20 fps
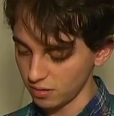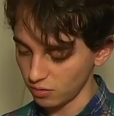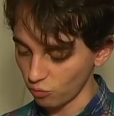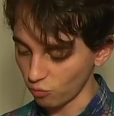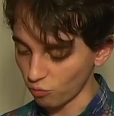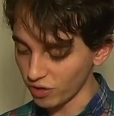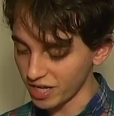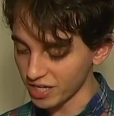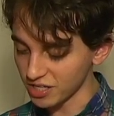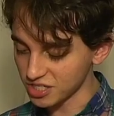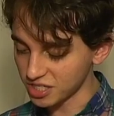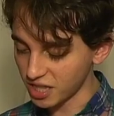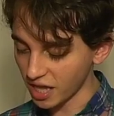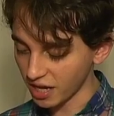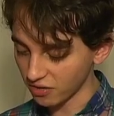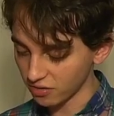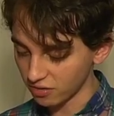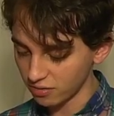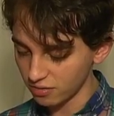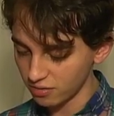
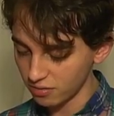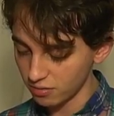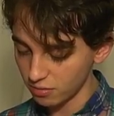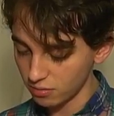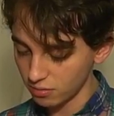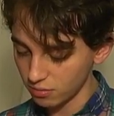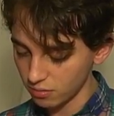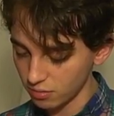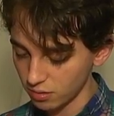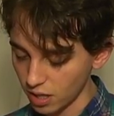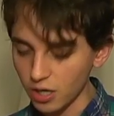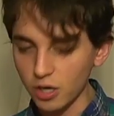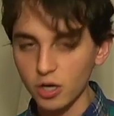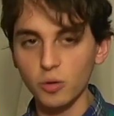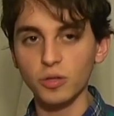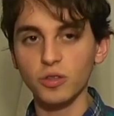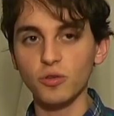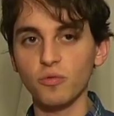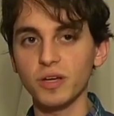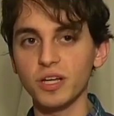Reinstate. I don't know
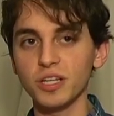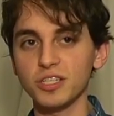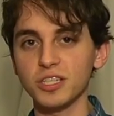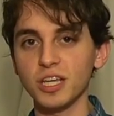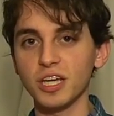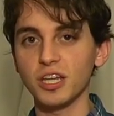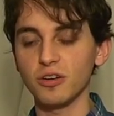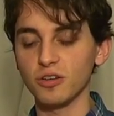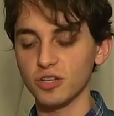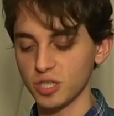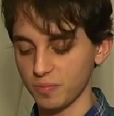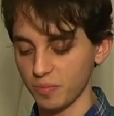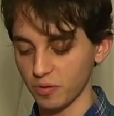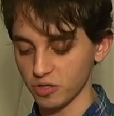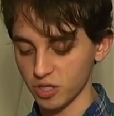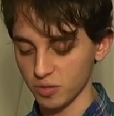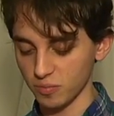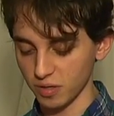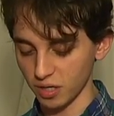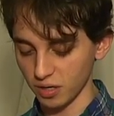what the reinstate here is
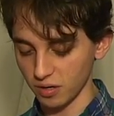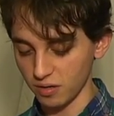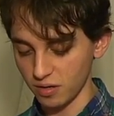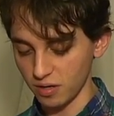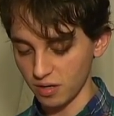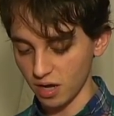supposed to mean.